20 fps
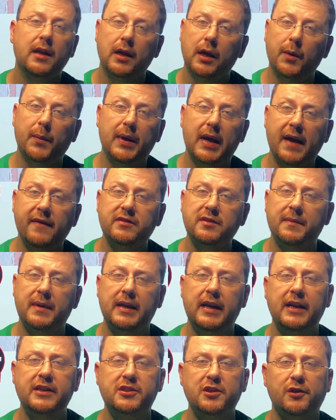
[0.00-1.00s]
and we have some
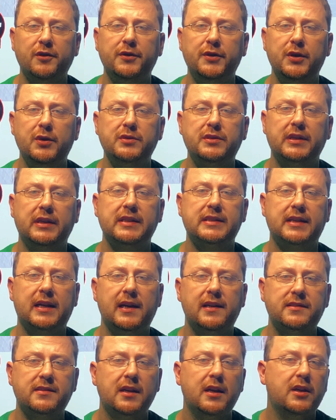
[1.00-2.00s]
NHL news to
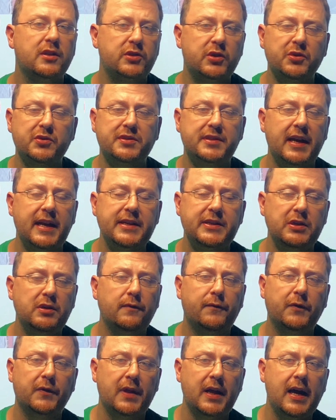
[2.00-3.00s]
discuss, so stay
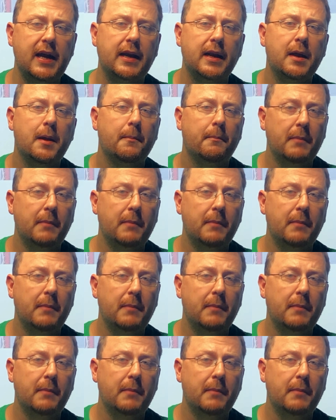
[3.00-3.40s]
tuned for that.